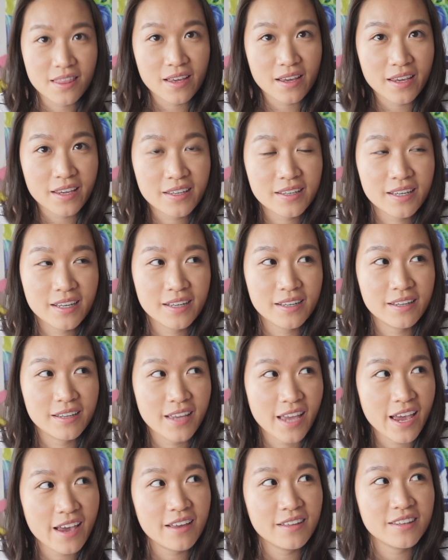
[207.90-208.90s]
thing,
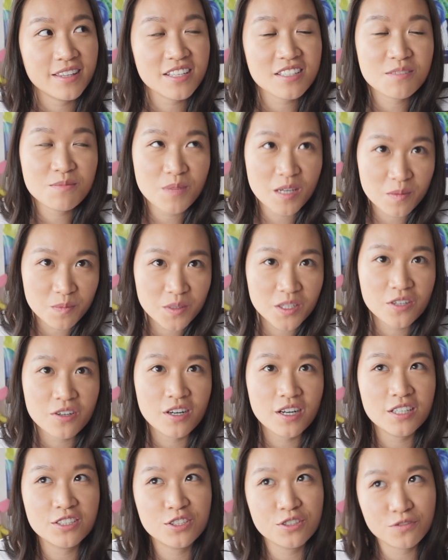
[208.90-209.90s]
and this might be
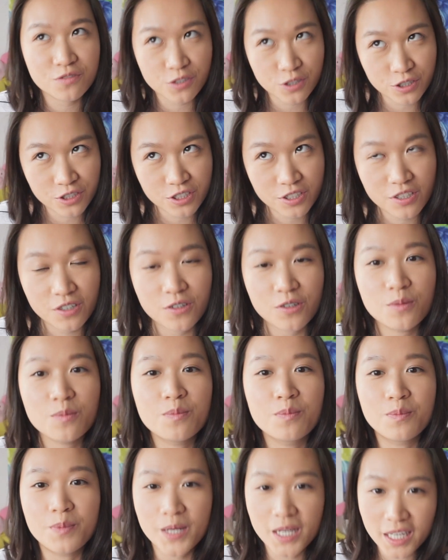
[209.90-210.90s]
controversial,
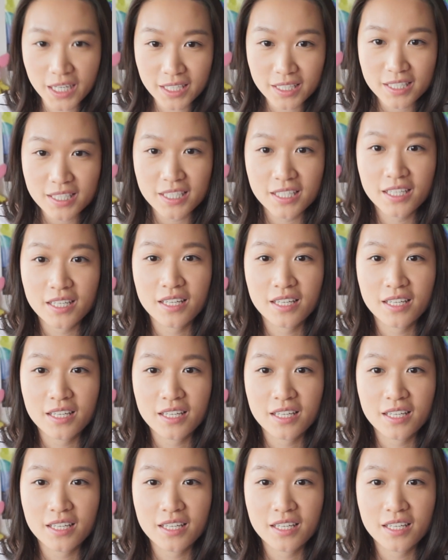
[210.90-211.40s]
but